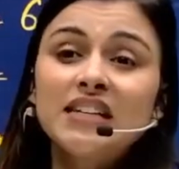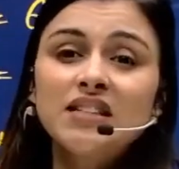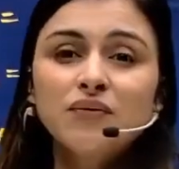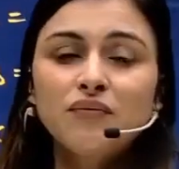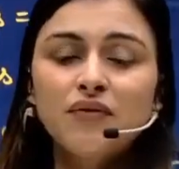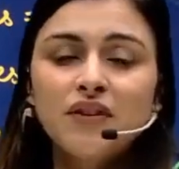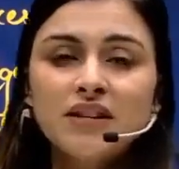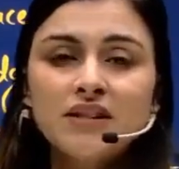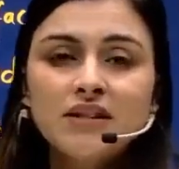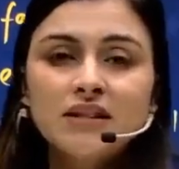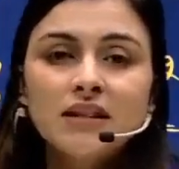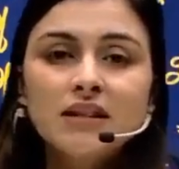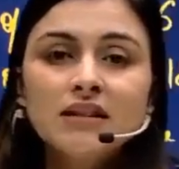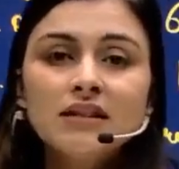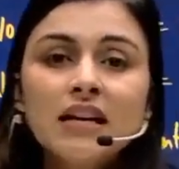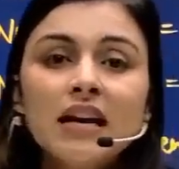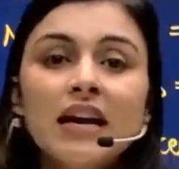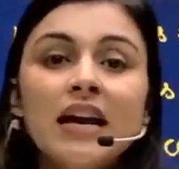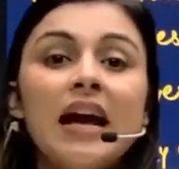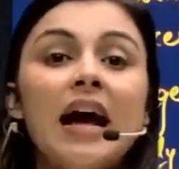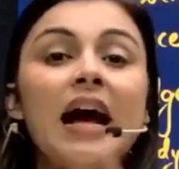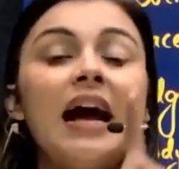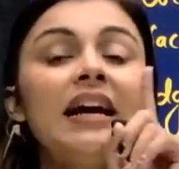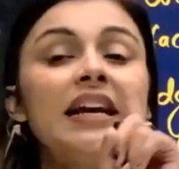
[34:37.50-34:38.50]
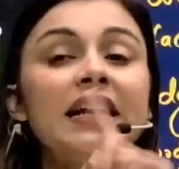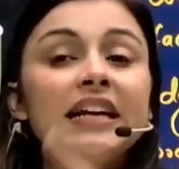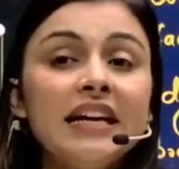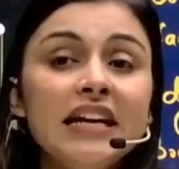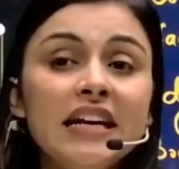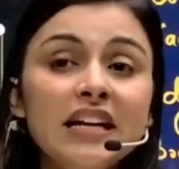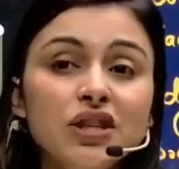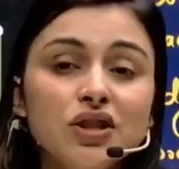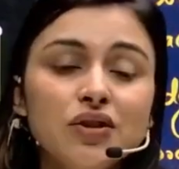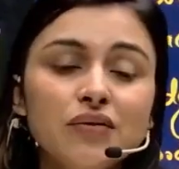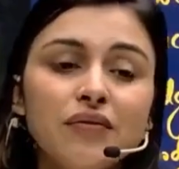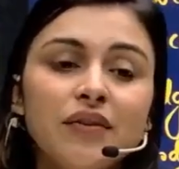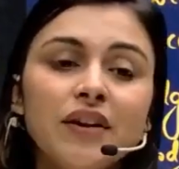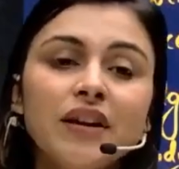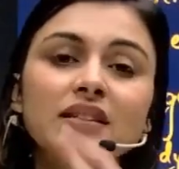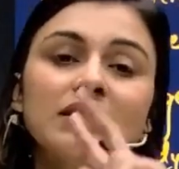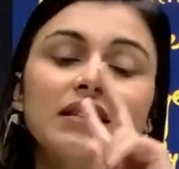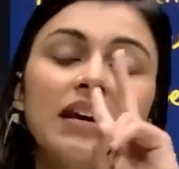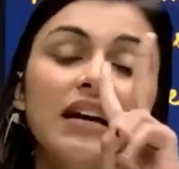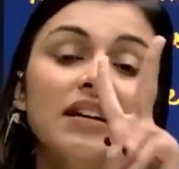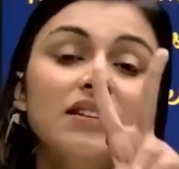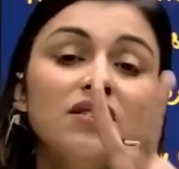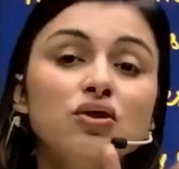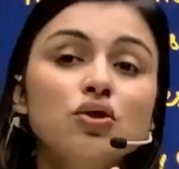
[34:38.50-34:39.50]
faces and each face
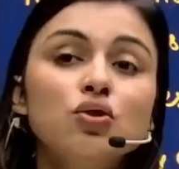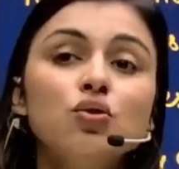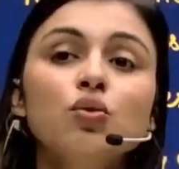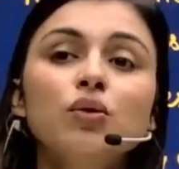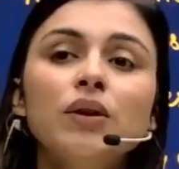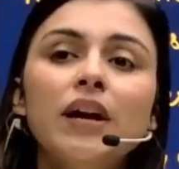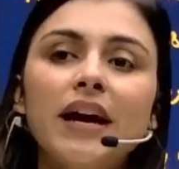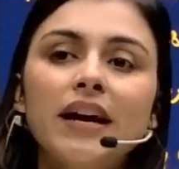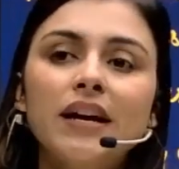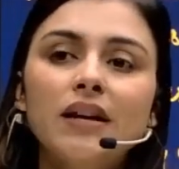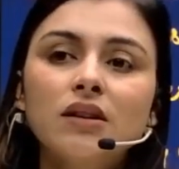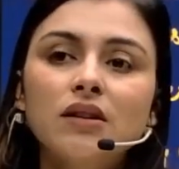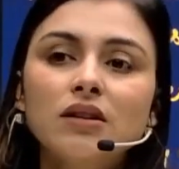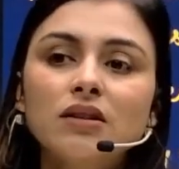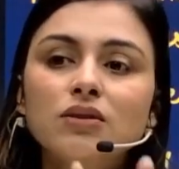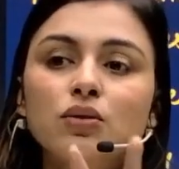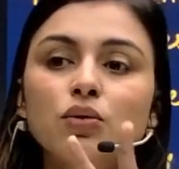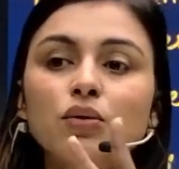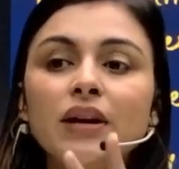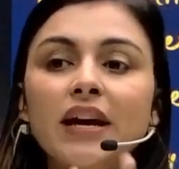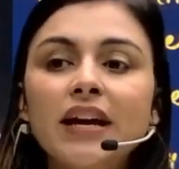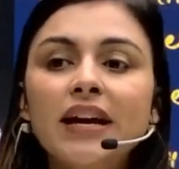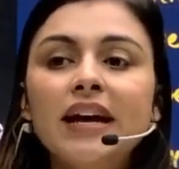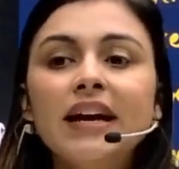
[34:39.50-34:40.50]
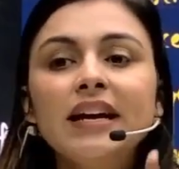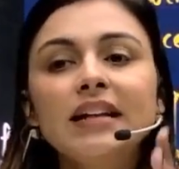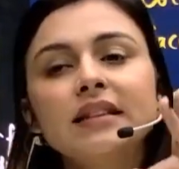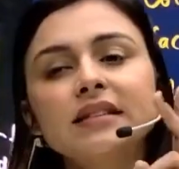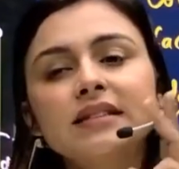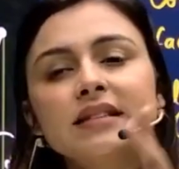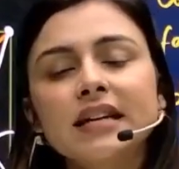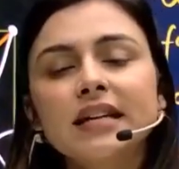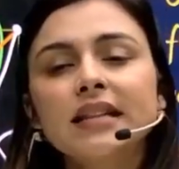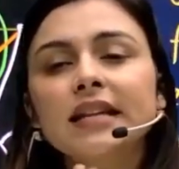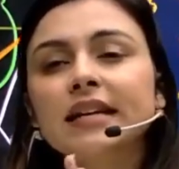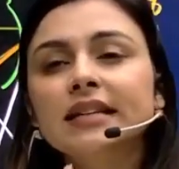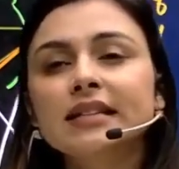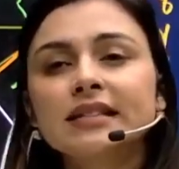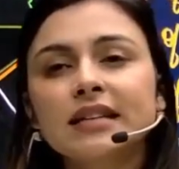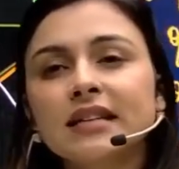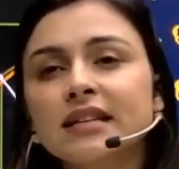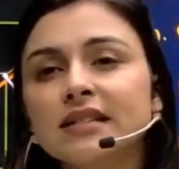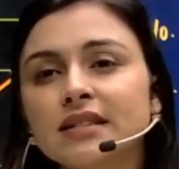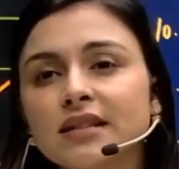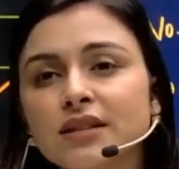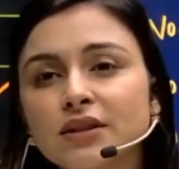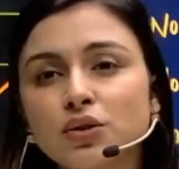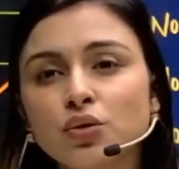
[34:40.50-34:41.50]
has 2 diagonals. So can I say that
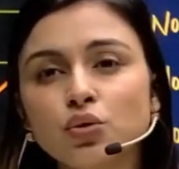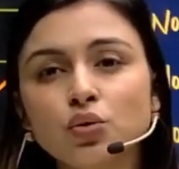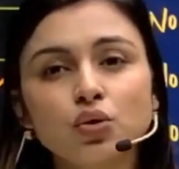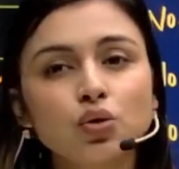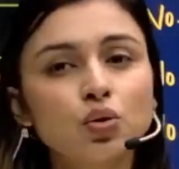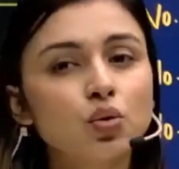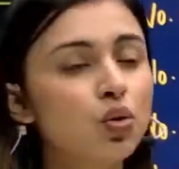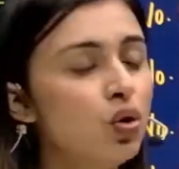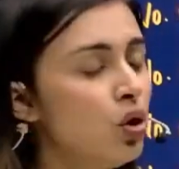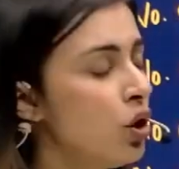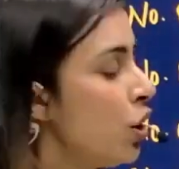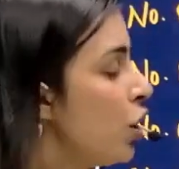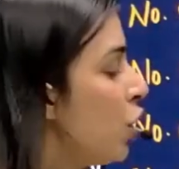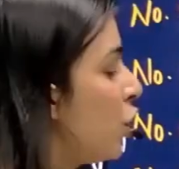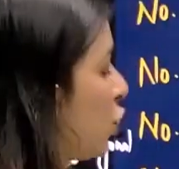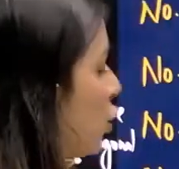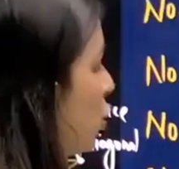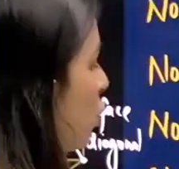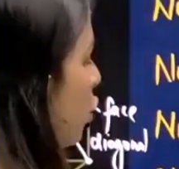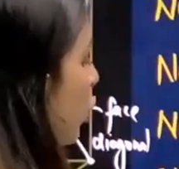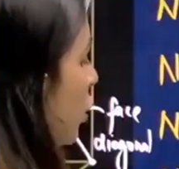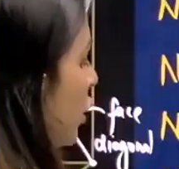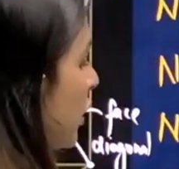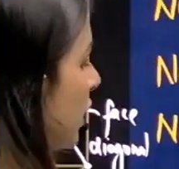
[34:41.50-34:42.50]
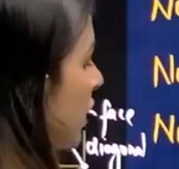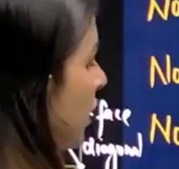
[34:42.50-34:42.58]
6 into 2? Total